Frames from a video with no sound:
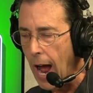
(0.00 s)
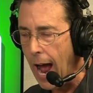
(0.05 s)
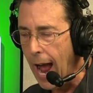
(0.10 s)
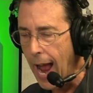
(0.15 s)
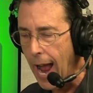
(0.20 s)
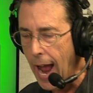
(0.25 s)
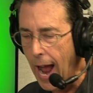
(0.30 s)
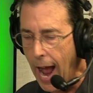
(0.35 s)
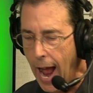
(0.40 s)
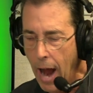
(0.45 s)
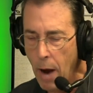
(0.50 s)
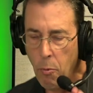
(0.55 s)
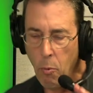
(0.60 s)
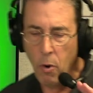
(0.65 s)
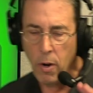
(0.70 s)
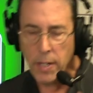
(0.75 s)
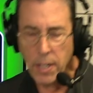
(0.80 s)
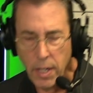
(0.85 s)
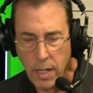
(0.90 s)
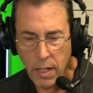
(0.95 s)
I, I
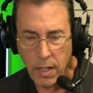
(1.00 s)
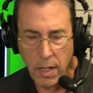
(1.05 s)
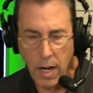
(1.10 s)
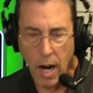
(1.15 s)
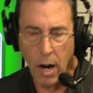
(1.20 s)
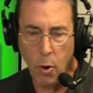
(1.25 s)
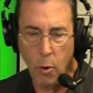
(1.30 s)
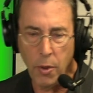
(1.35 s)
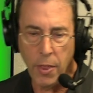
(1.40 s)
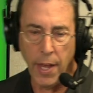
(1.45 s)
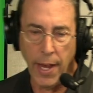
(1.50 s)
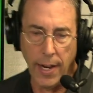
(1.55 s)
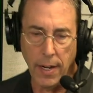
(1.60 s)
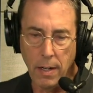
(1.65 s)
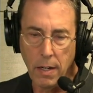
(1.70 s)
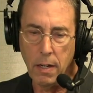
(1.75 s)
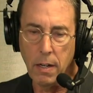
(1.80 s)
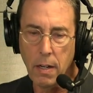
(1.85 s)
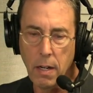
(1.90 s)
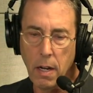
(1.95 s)
want you to know
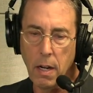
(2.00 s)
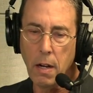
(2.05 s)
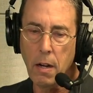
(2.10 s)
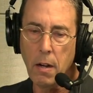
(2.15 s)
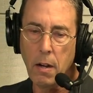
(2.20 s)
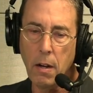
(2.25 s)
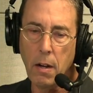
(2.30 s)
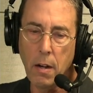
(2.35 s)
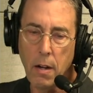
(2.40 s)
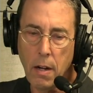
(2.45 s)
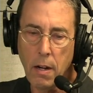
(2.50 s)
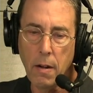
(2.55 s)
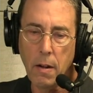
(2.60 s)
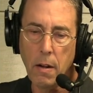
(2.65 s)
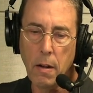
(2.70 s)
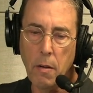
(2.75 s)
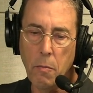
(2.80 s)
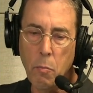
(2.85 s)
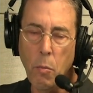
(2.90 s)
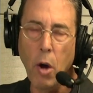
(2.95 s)
that
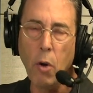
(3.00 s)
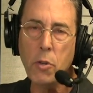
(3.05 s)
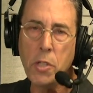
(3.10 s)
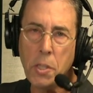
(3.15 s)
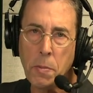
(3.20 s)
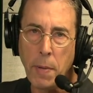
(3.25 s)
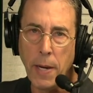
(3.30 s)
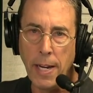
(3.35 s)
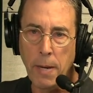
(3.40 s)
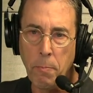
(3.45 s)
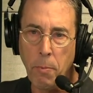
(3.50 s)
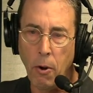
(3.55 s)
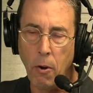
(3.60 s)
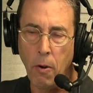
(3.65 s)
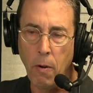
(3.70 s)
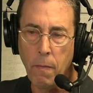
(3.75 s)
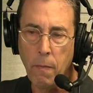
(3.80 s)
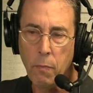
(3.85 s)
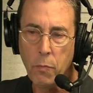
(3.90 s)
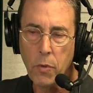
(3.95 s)
most
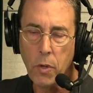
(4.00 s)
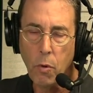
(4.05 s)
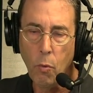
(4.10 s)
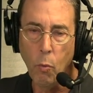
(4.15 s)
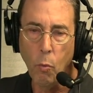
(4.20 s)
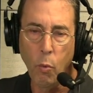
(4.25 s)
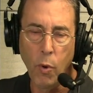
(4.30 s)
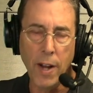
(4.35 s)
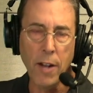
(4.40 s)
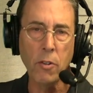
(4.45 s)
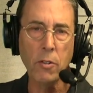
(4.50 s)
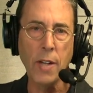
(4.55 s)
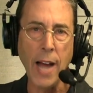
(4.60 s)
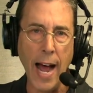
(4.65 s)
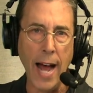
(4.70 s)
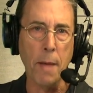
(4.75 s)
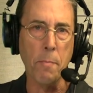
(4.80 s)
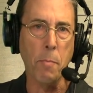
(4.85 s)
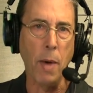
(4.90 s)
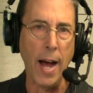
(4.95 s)
people will
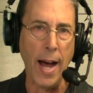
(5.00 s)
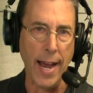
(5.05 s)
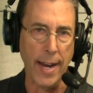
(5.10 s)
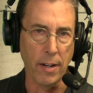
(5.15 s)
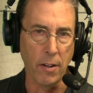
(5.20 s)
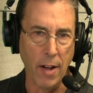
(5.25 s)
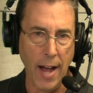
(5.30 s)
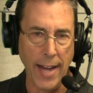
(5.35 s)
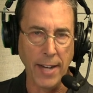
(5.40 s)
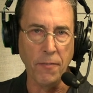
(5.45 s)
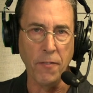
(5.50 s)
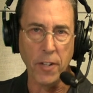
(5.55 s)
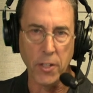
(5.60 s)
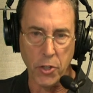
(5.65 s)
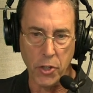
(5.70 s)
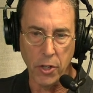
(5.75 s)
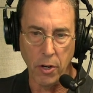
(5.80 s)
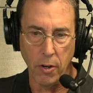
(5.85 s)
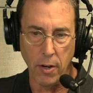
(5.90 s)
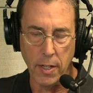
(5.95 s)
not buy life
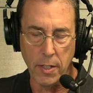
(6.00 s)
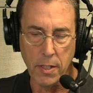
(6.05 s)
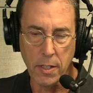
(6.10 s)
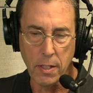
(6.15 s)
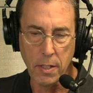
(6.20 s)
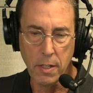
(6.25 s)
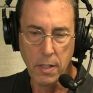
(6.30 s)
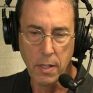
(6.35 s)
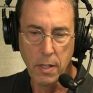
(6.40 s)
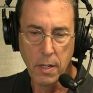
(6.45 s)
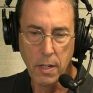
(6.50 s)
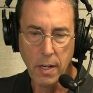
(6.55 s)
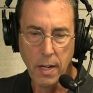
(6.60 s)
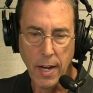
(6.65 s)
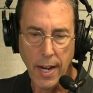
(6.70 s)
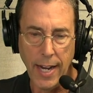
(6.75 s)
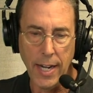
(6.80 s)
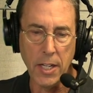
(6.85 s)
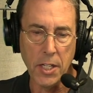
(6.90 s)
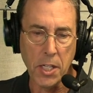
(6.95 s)
insurance.
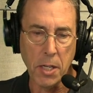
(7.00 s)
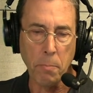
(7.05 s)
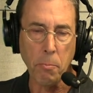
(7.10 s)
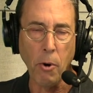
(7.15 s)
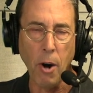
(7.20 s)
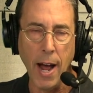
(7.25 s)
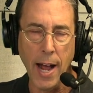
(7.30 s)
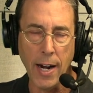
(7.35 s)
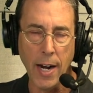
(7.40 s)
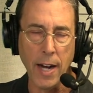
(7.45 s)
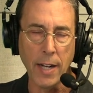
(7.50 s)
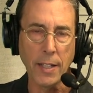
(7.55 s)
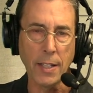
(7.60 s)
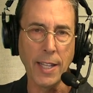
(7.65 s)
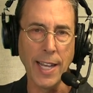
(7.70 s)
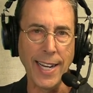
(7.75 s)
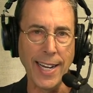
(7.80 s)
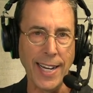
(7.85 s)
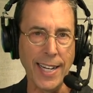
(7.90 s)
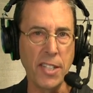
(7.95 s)
It is a
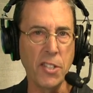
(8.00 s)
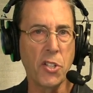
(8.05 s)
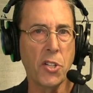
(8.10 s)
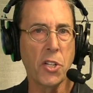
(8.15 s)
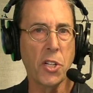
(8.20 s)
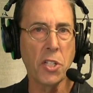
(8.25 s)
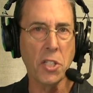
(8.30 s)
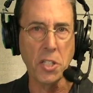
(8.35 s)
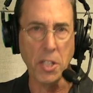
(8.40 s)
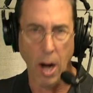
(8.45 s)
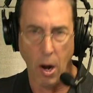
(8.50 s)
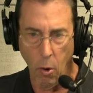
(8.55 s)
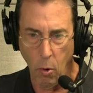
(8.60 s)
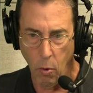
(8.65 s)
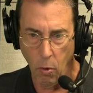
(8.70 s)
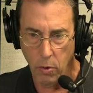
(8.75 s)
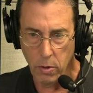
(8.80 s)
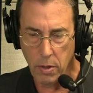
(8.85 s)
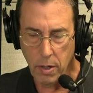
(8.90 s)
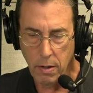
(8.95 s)
product that is
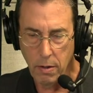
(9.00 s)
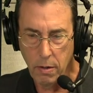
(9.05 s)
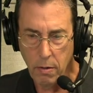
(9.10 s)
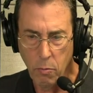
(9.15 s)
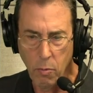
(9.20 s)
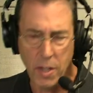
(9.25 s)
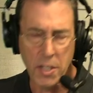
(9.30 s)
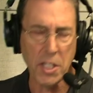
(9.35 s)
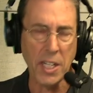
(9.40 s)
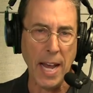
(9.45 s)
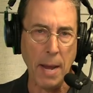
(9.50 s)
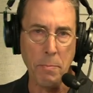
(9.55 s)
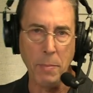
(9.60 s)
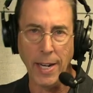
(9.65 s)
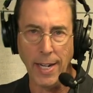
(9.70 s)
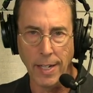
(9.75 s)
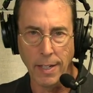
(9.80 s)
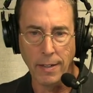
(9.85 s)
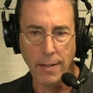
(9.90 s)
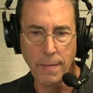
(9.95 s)
sold. What does that
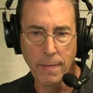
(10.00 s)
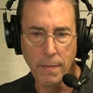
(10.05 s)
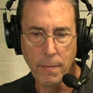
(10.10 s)
mean?